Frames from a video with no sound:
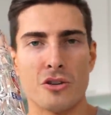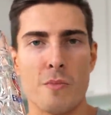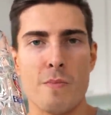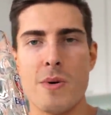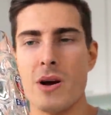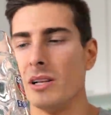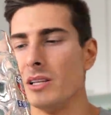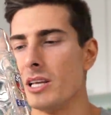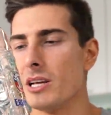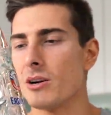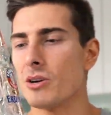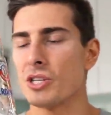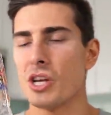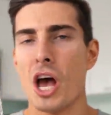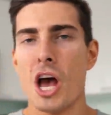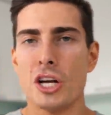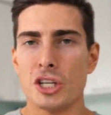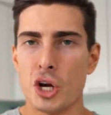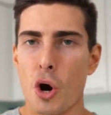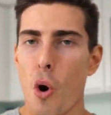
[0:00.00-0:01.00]
milliliters
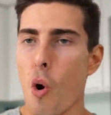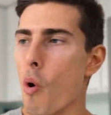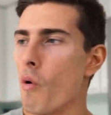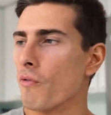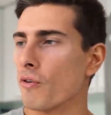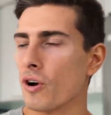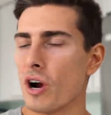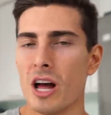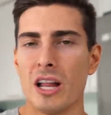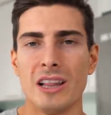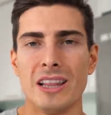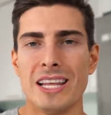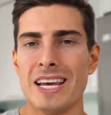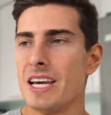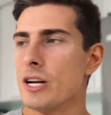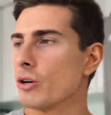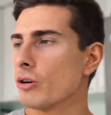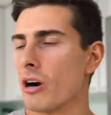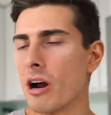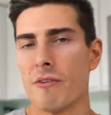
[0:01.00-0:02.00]
to over a
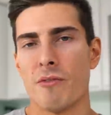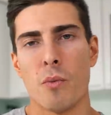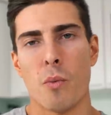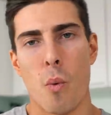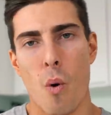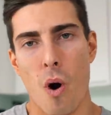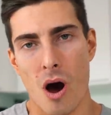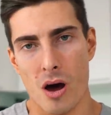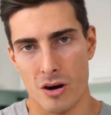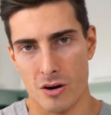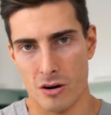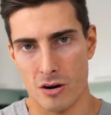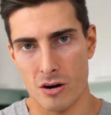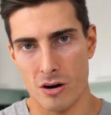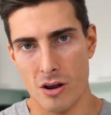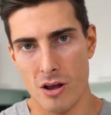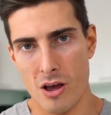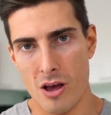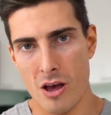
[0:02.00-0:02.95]
liter of water